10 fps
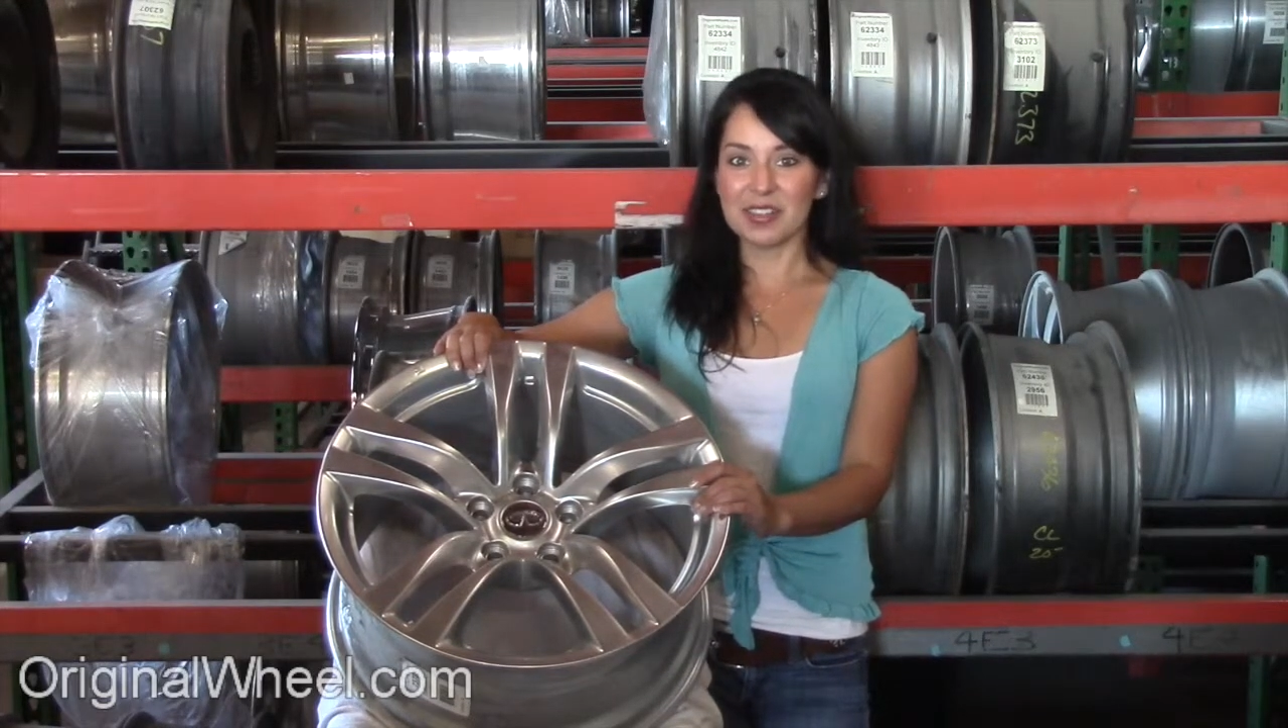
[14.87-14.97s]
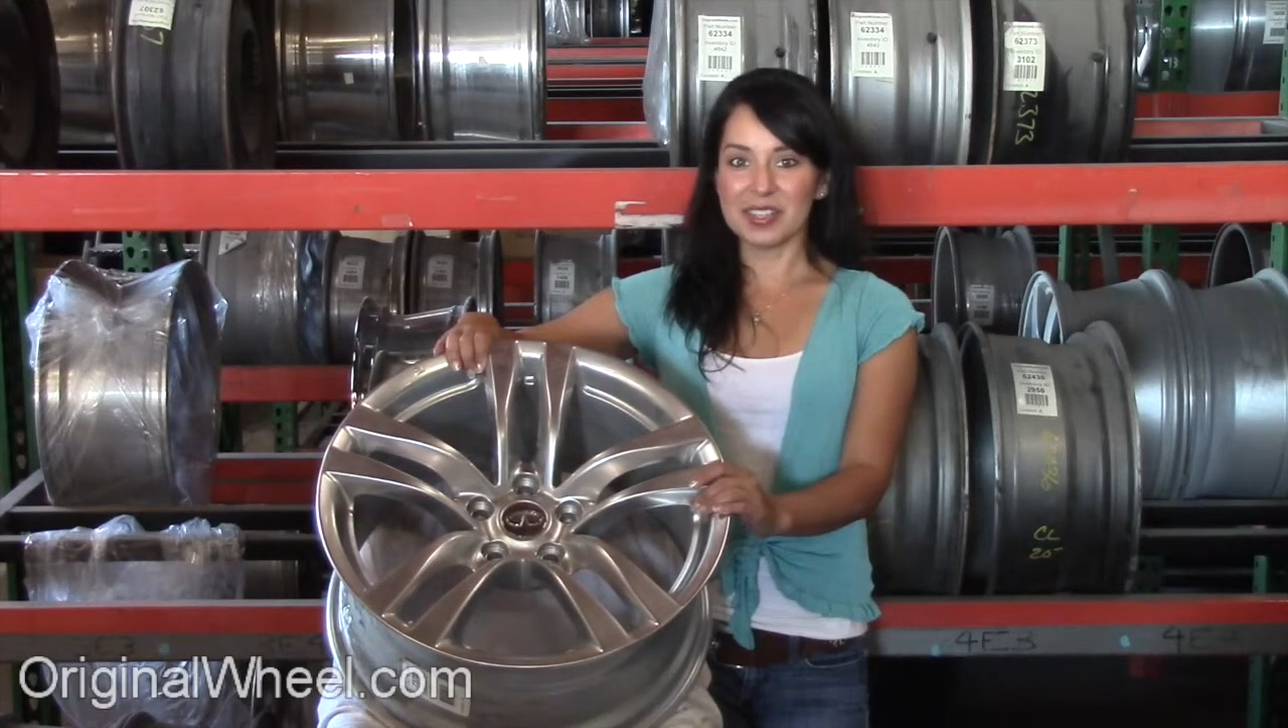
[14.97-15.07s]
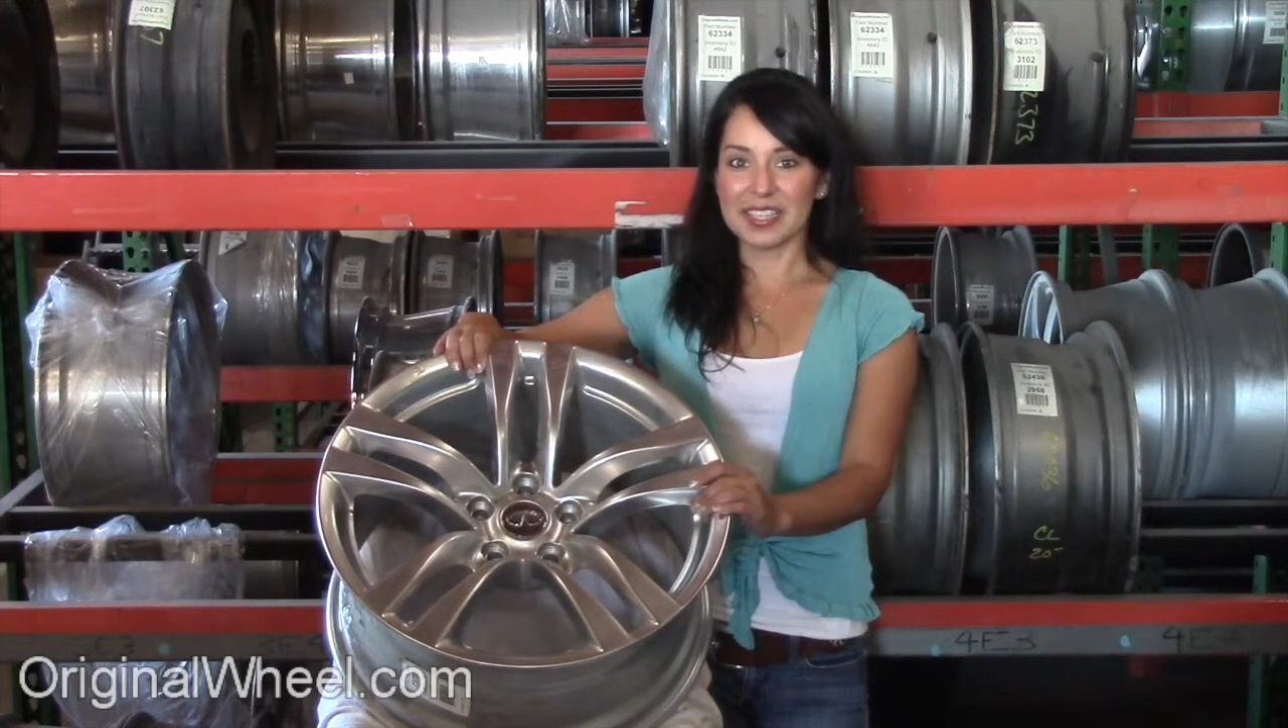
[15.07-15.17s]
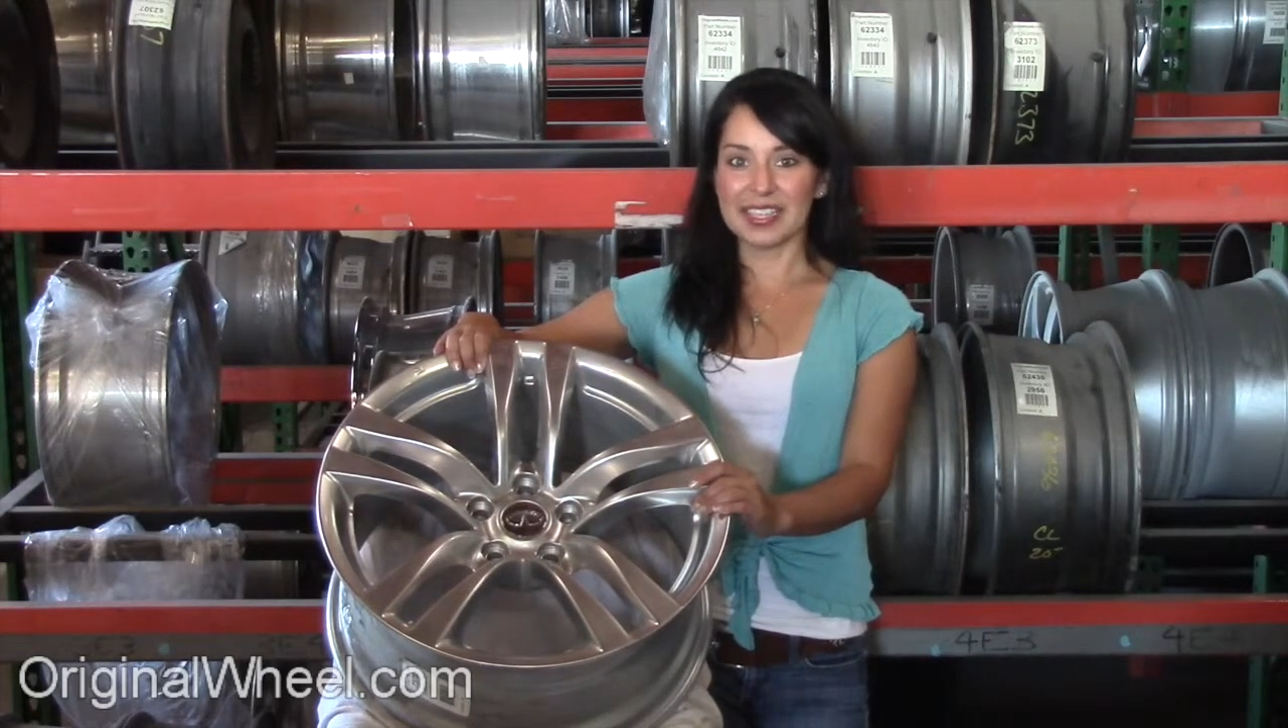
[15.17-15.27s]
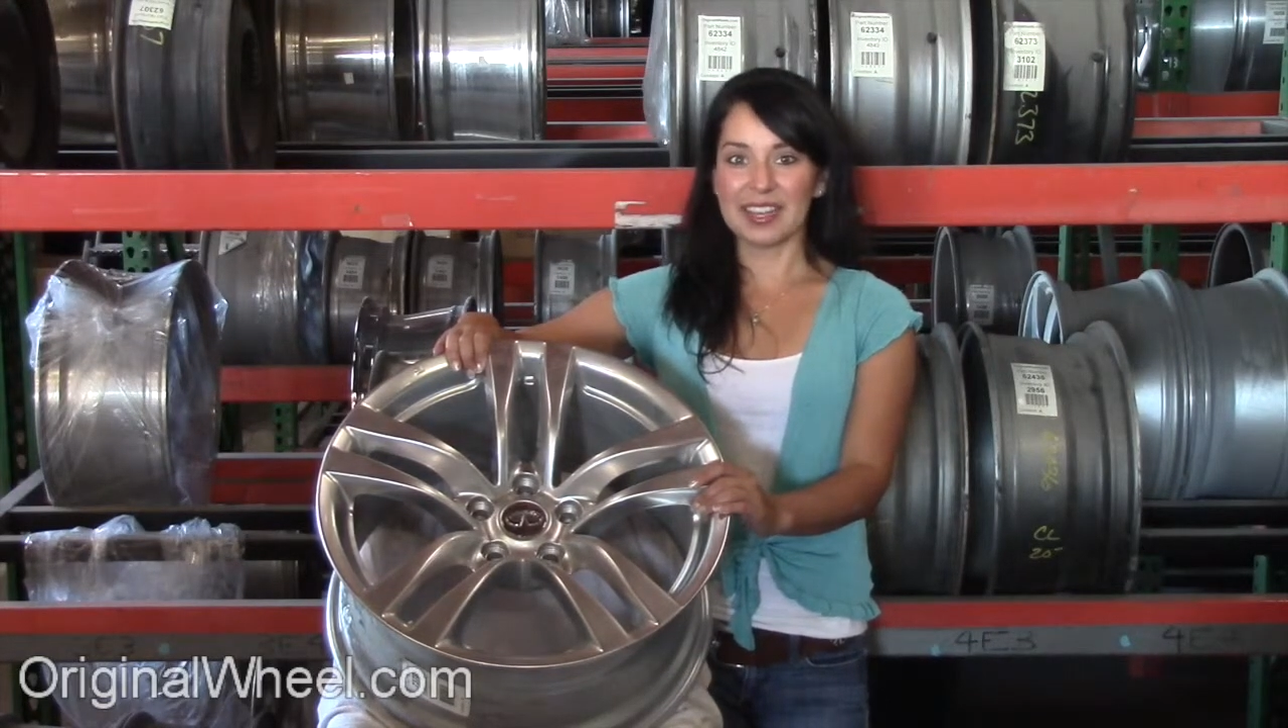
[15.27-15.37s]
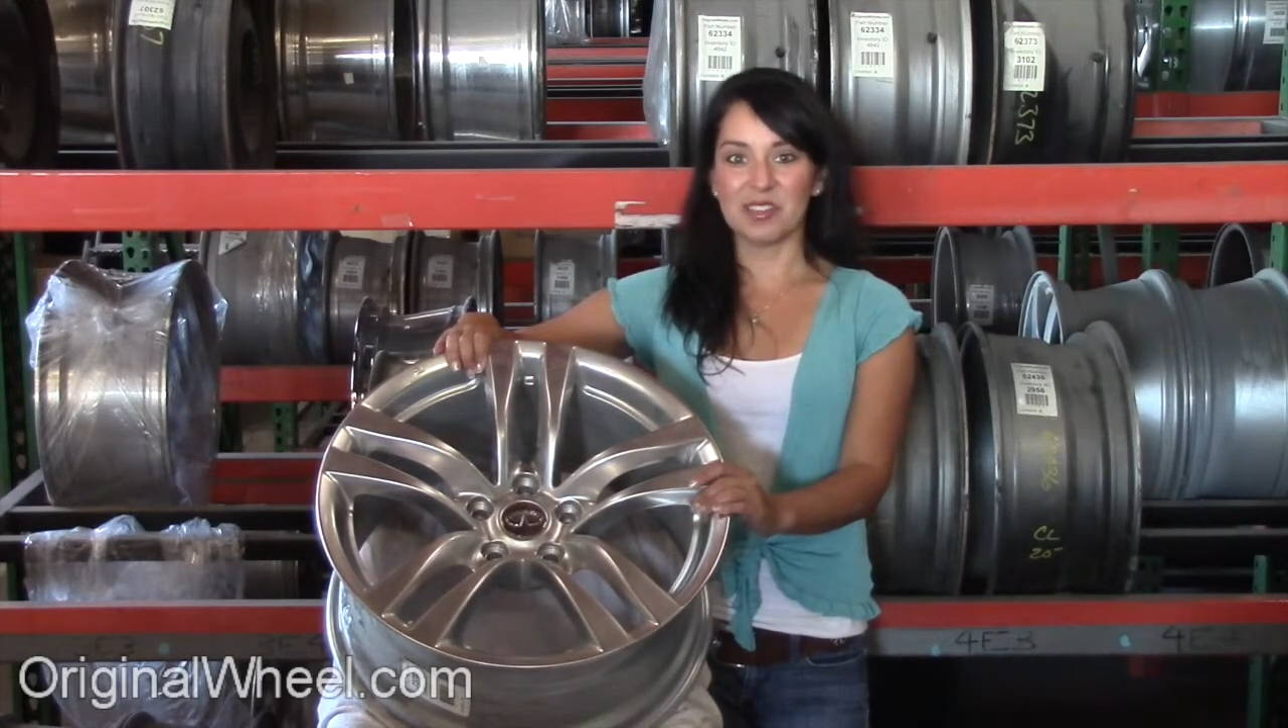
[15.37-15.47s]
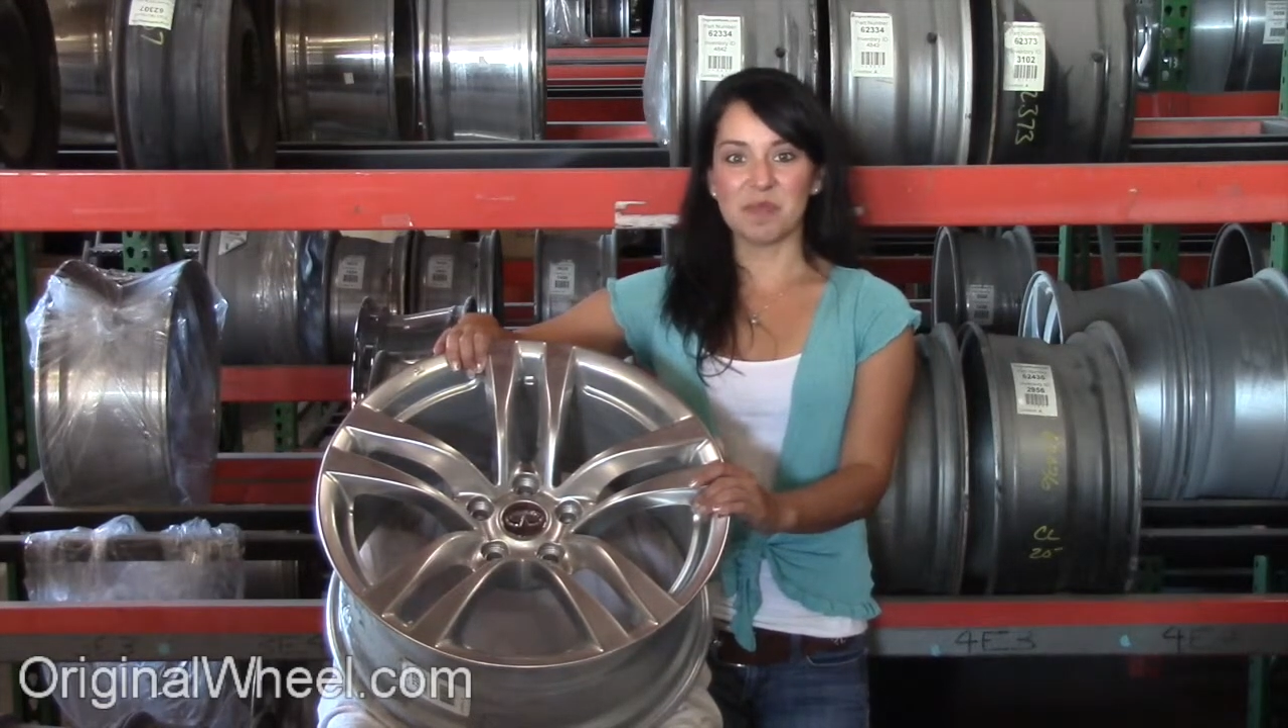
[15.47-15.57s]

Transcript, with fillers: the link on